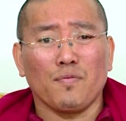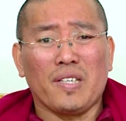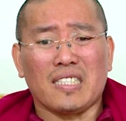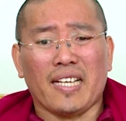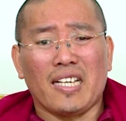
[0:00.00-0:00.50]
I was
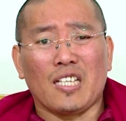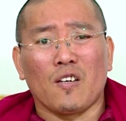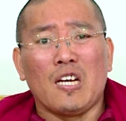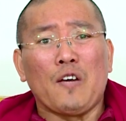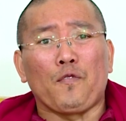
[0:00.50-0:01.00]

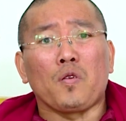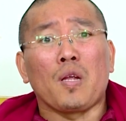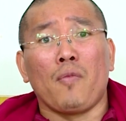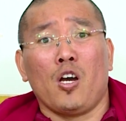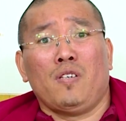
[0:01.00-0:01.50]
meditating from
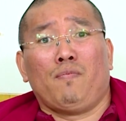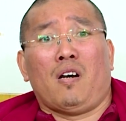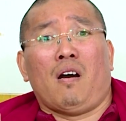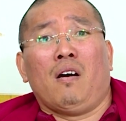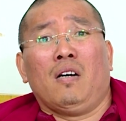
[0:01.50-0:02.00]
the moment
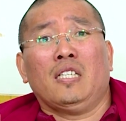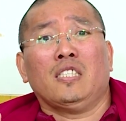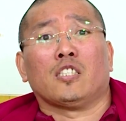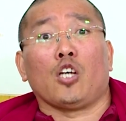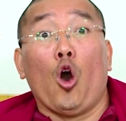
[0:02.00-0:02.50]
my
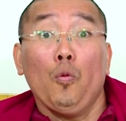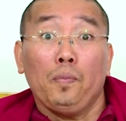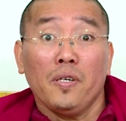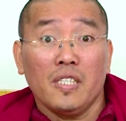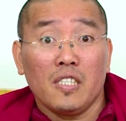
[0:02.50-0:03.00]
eyes
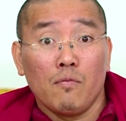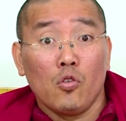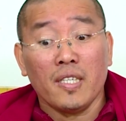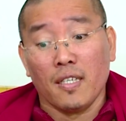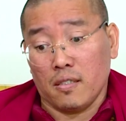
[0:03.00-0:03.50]
open in the
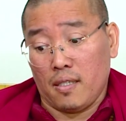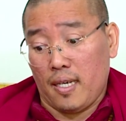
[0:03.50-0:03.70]
morning